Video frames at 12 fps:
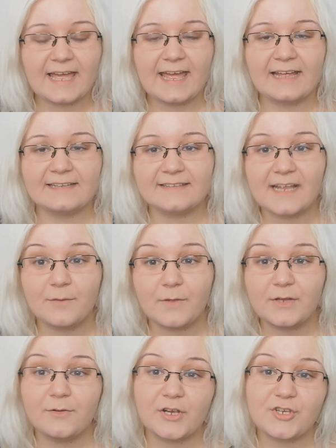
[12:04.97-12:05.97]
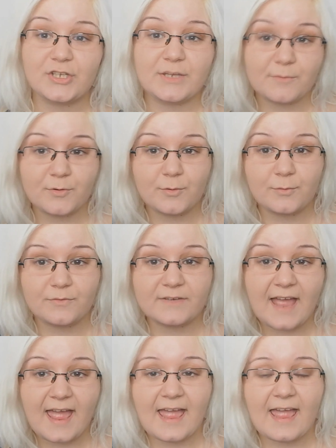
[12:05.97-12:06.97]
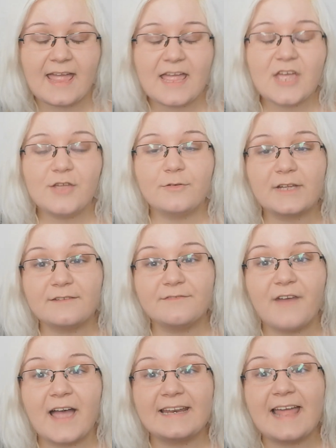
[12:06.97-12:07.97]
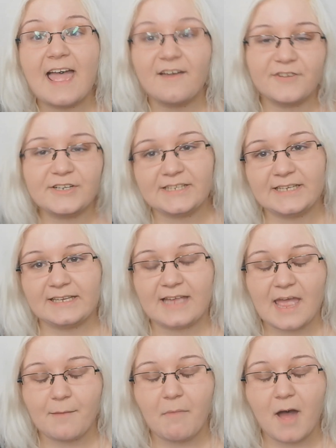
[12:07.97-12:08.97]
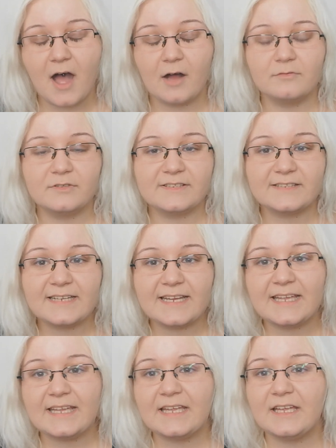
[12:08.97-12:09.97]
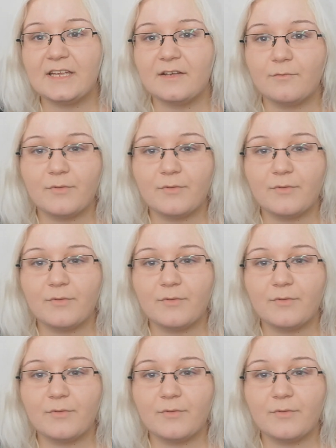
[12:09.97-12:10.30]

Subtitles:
and then when you actually move there you can find everything about the city,